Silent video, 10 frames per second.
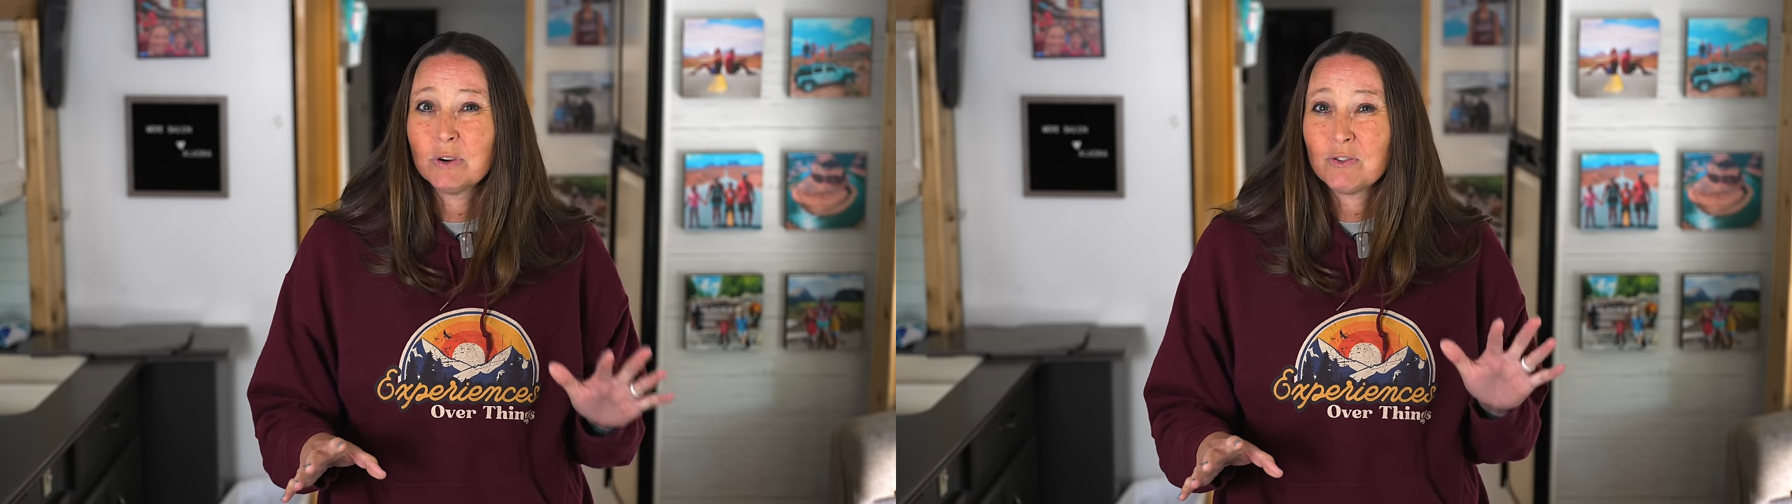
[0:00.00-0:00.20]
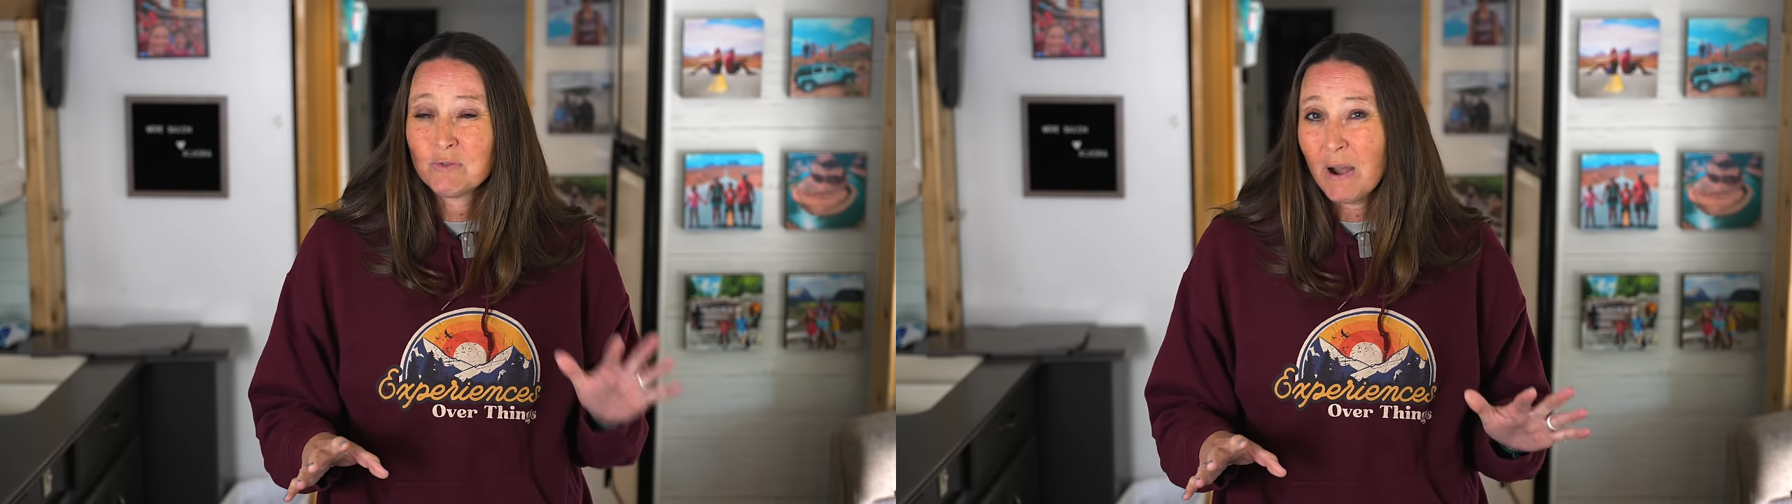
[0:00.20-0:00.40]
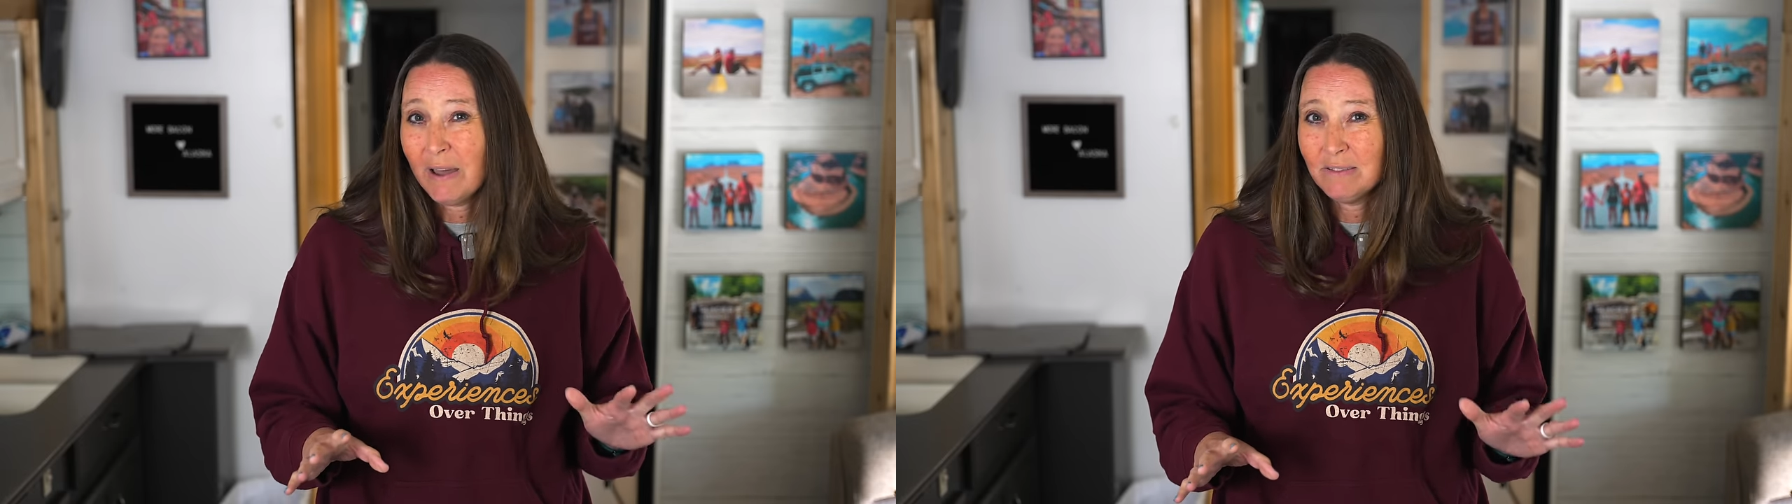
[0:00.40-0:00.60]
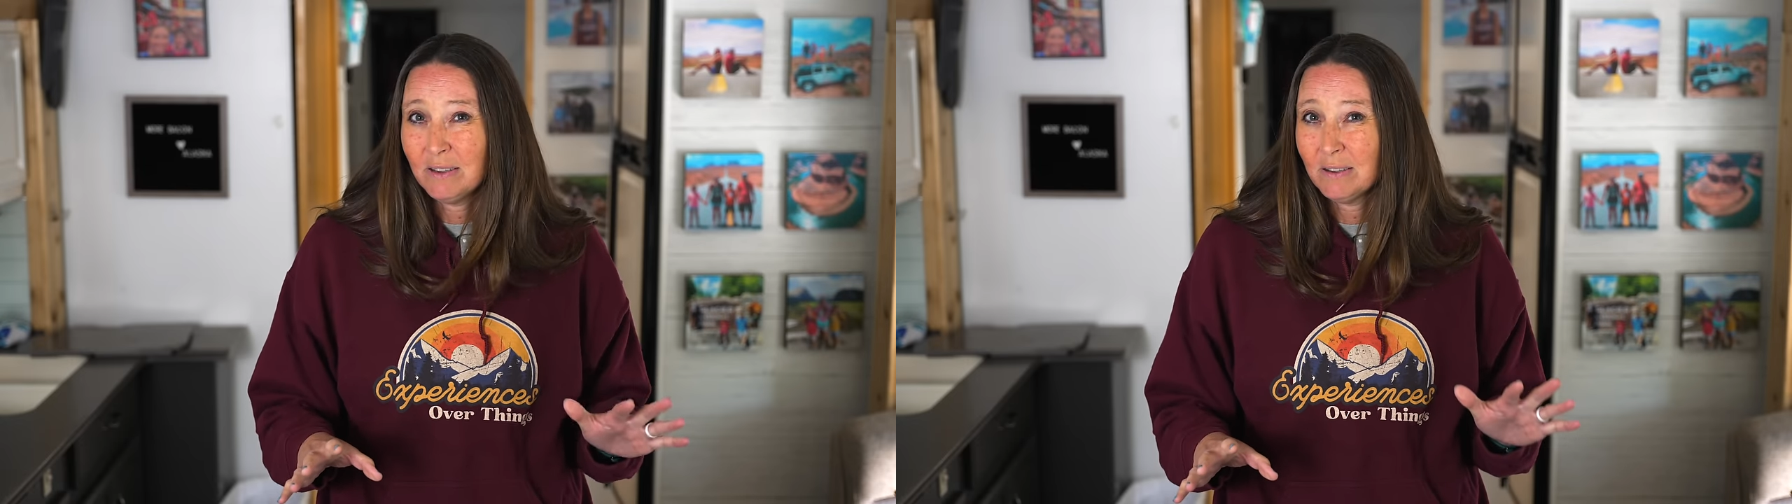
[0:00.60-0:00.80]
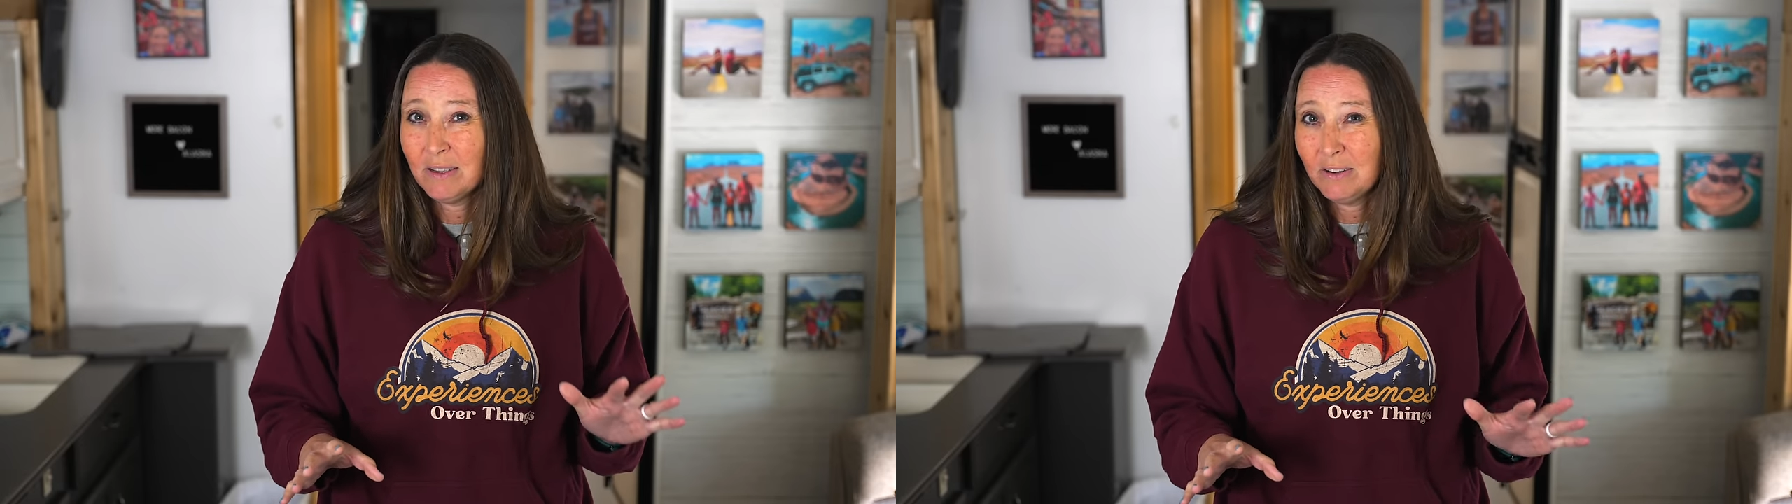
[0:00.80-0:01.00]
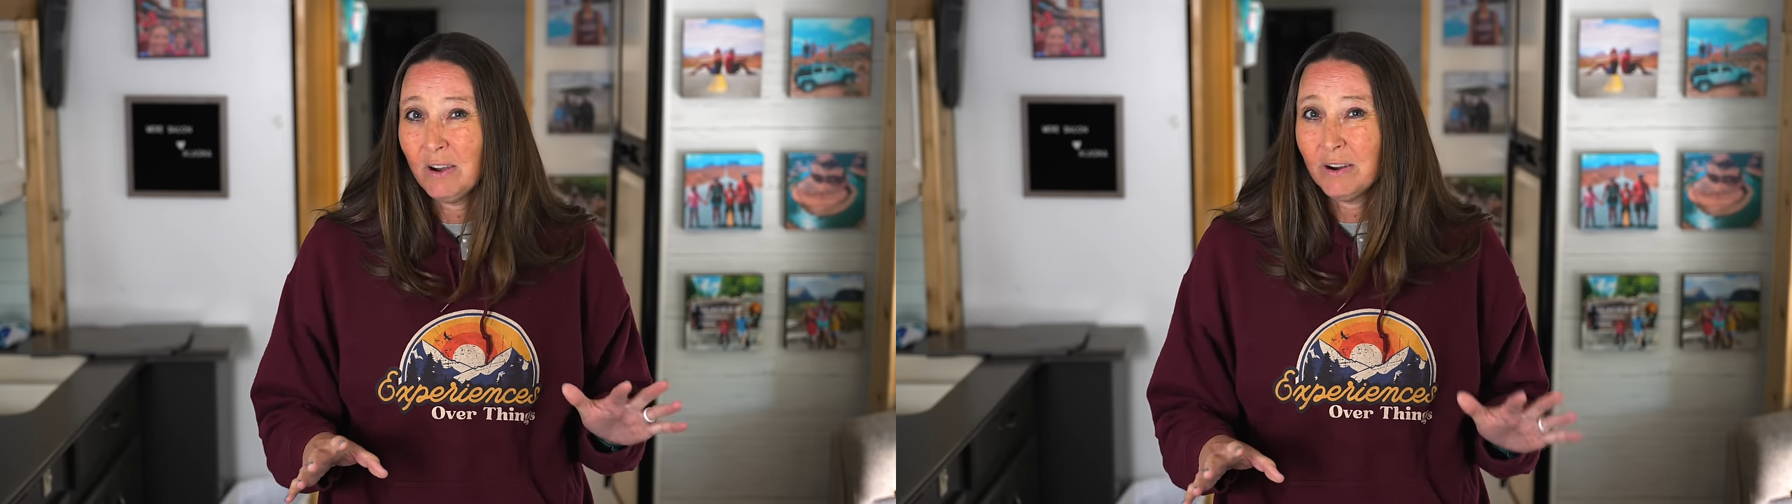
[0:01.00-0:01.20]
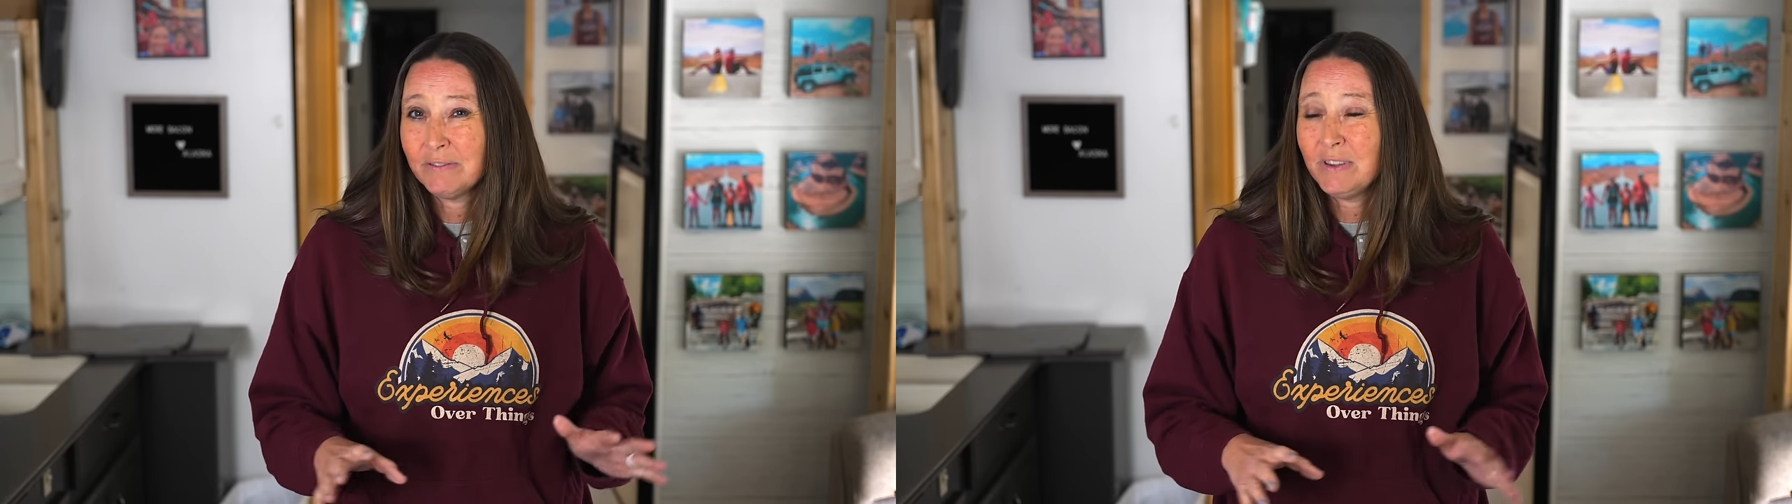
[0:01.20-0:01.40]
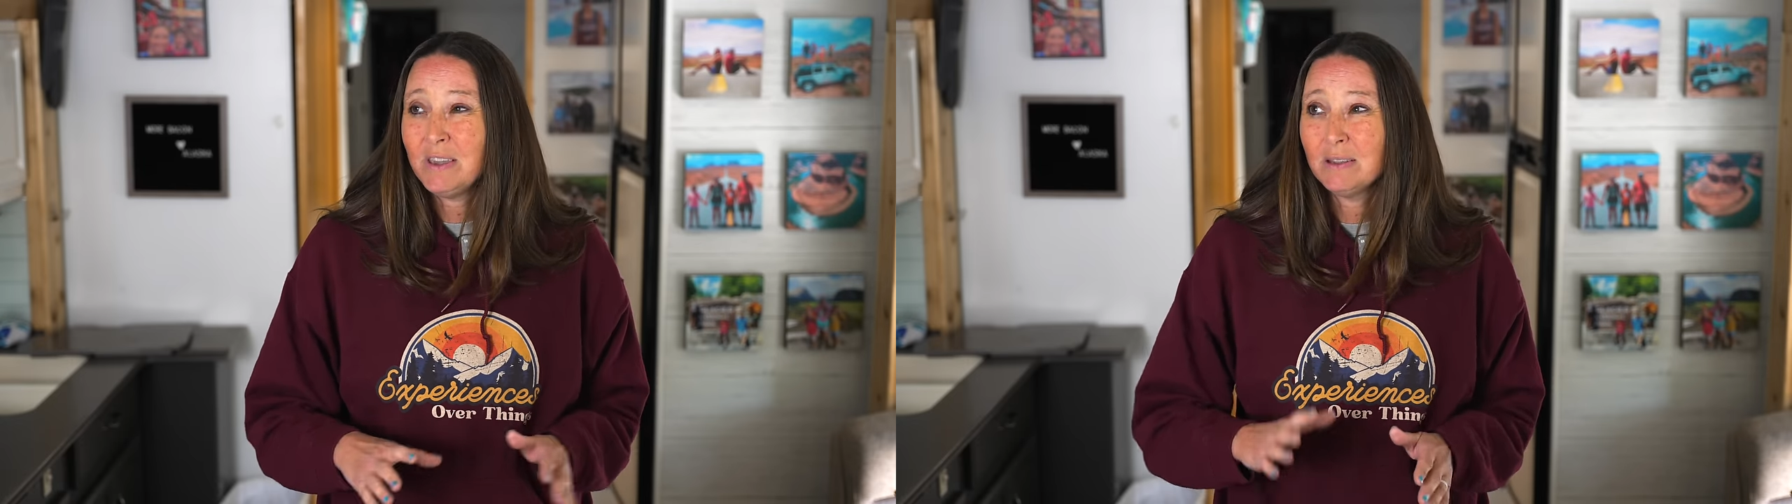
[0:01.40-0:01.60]
are driving an
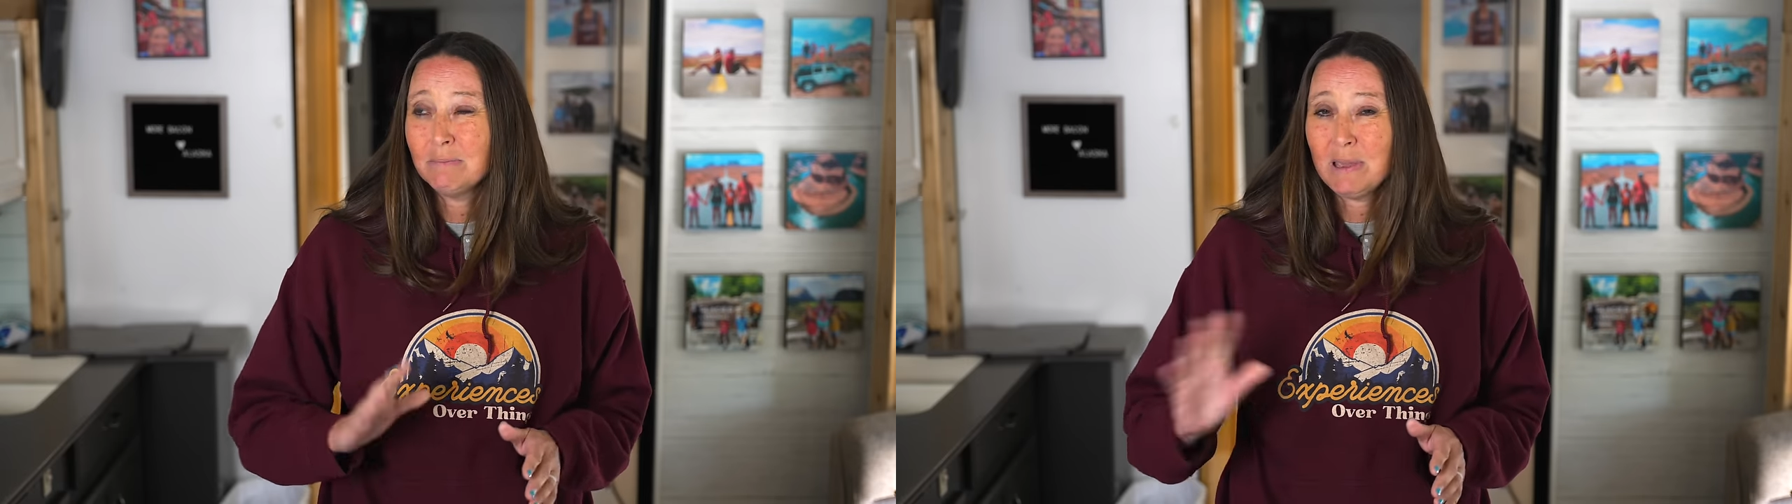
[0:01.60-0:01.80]
RV and